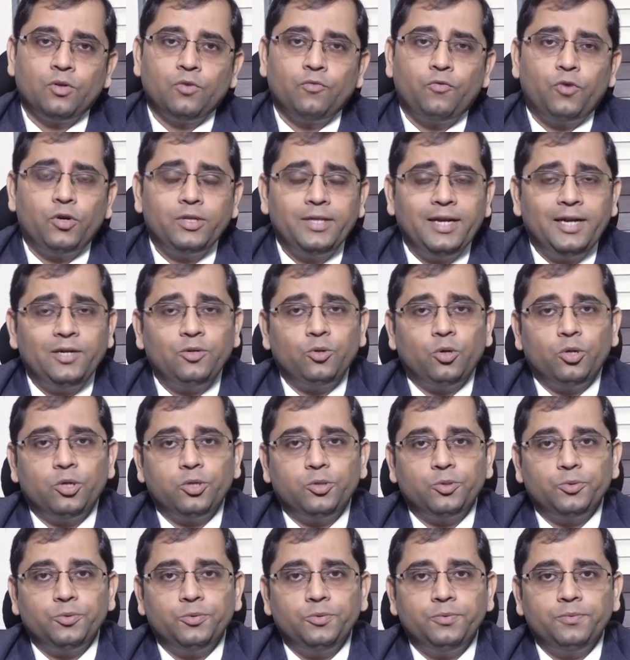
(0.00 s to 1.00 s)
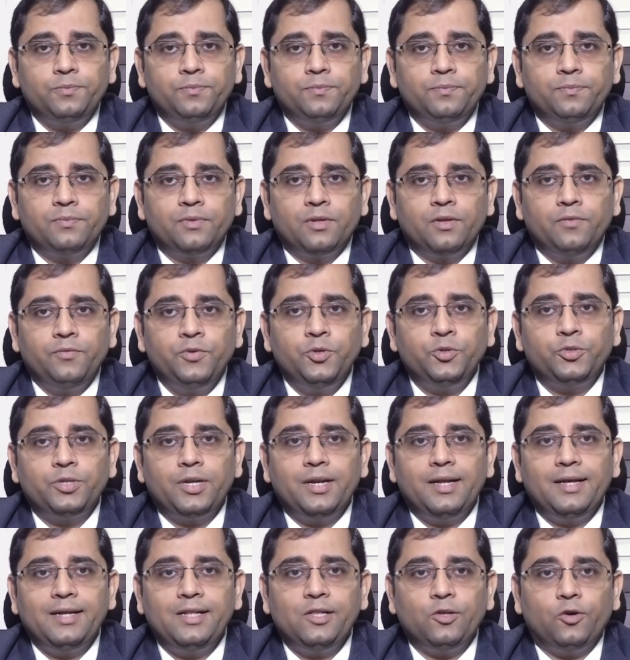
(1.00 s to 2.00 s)
For that also, we
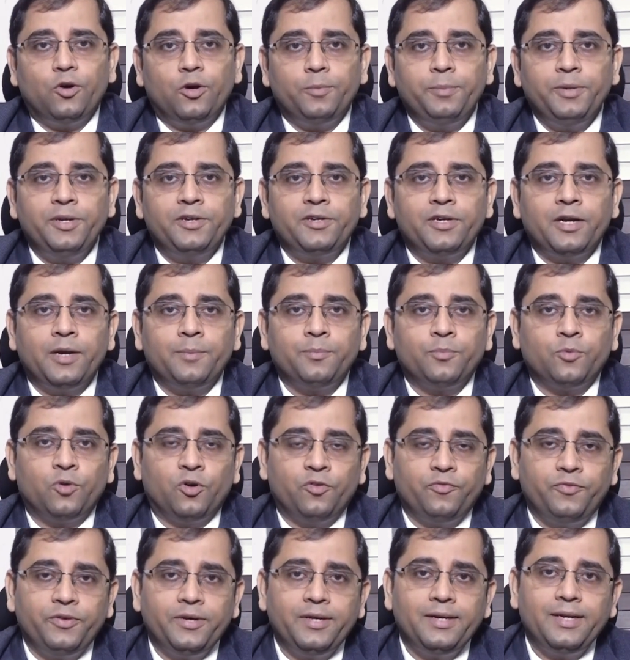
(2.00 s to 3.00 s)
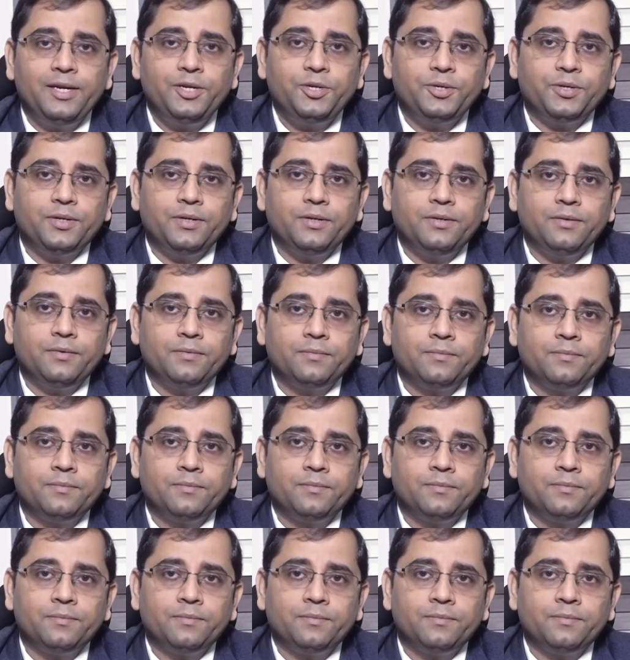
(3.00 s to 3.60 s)
utilize Orbitrap configuration